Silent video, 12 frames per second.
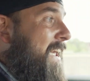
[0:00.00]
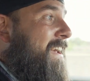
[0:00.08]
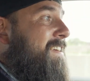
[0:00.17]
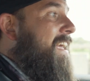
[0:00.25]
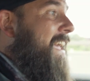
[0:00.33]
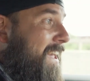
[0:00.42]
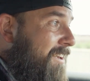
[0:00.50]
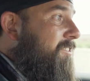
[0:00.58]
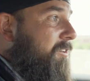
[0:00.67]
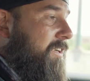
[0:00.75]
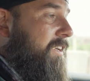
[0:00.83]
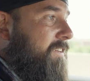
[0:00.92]
can't
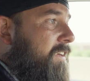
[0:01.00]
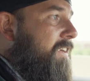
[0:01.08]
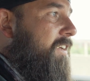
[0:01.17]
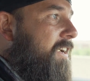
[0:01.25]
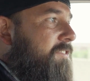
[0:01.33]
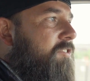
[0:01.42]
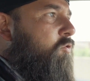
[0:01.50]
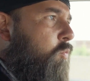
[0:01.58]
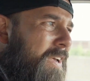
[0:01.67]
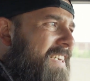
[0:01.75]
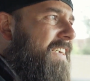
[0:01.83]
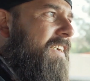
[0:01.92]
handle it, because it's
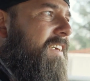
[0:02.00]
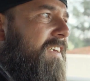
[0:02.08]
weak?